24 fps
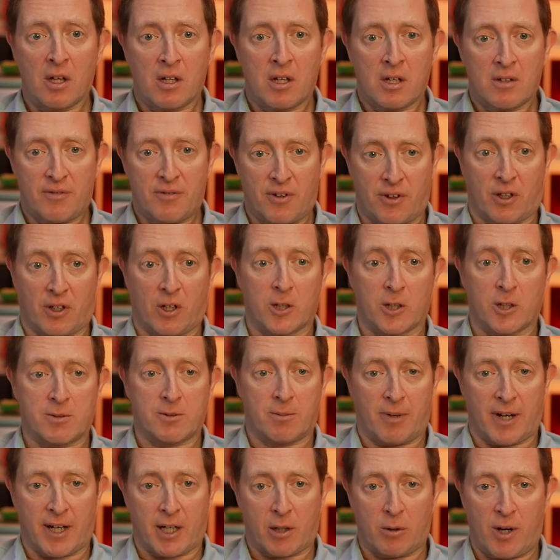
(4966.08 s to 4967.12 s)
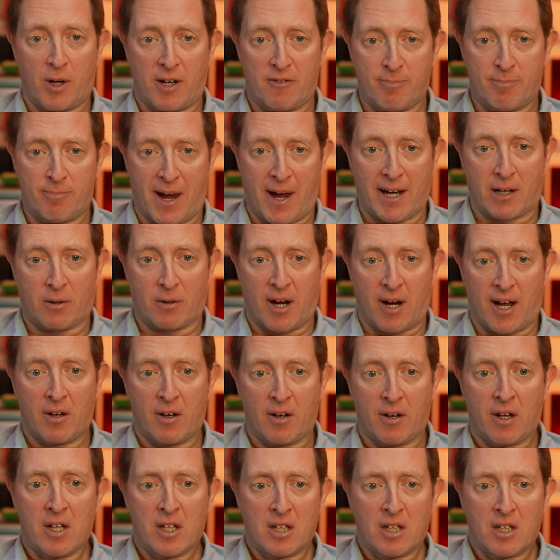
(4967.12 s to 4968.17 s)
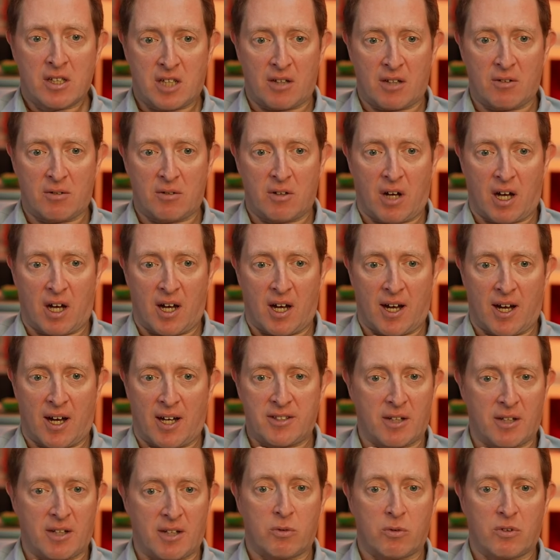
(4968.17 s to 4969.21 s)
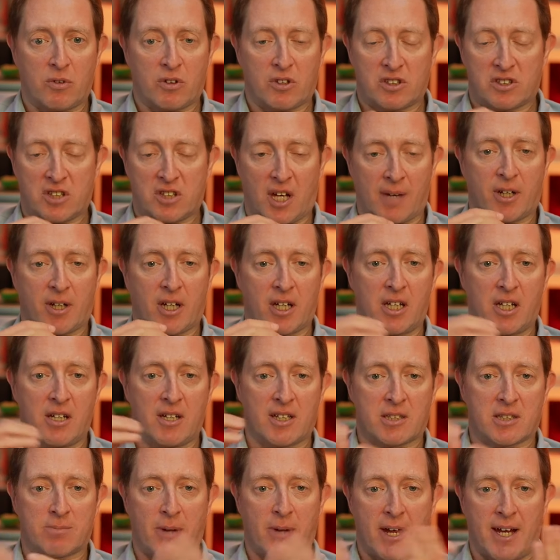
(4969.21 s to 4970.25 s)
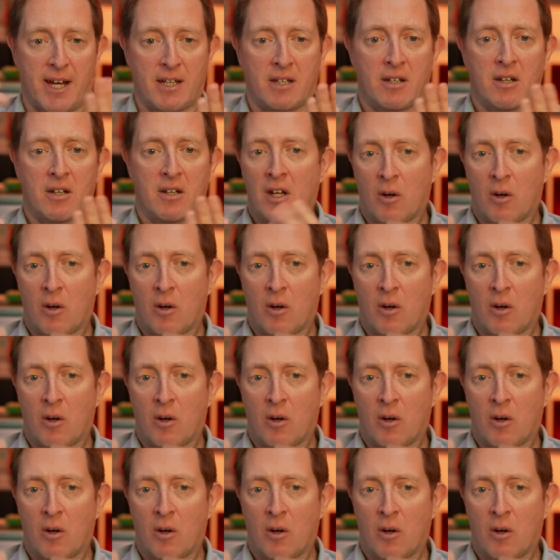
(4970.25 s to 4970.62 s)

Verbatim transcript: for the cosmic microwave background. So, uh, I did, Simon, can you explain?